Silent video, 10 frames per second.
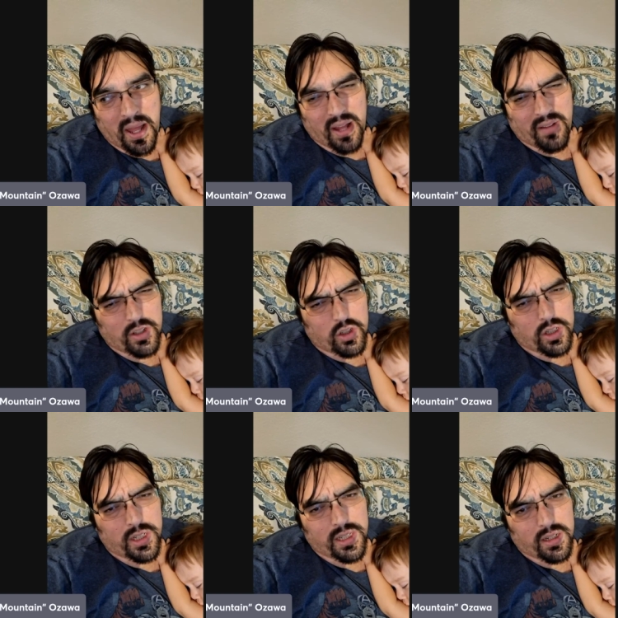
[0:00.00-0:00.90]
And
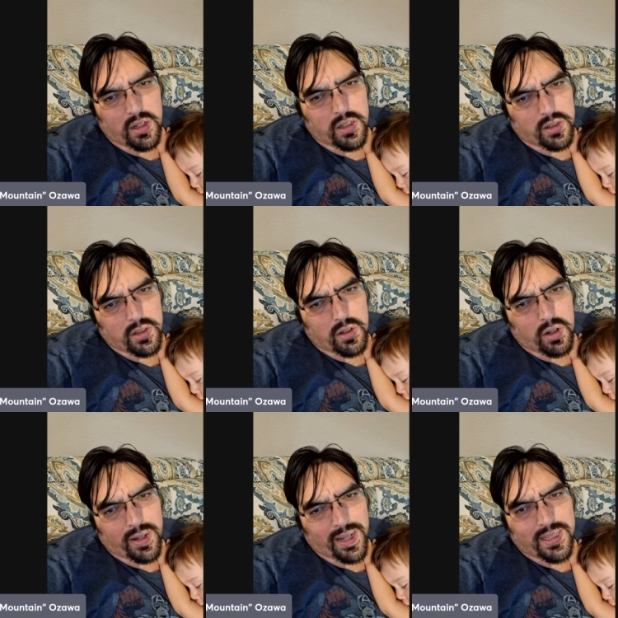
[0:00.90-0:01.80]
eventually, you
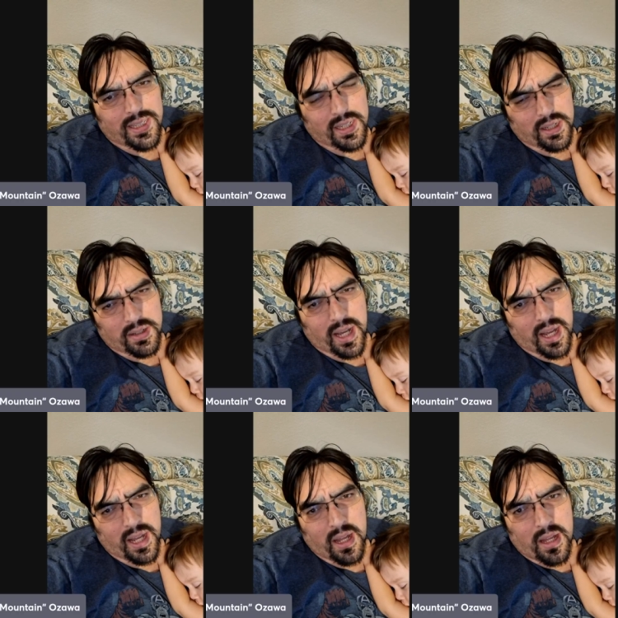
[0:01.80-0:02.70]
go ahead and say,
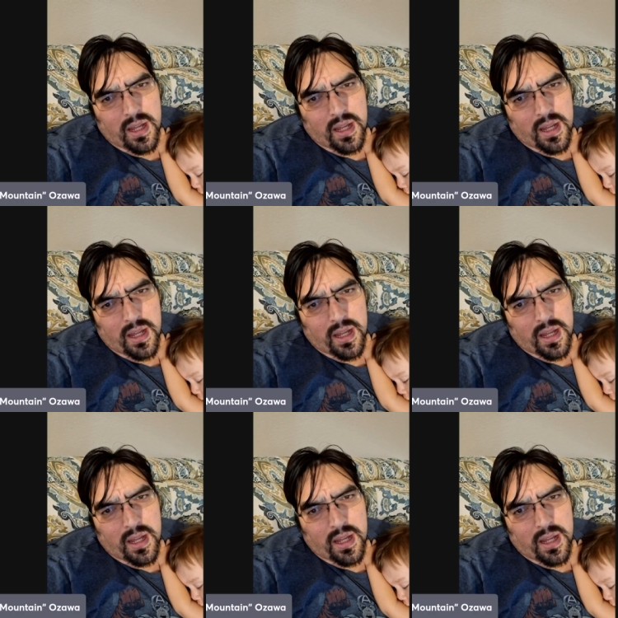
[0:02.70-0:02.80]
okay,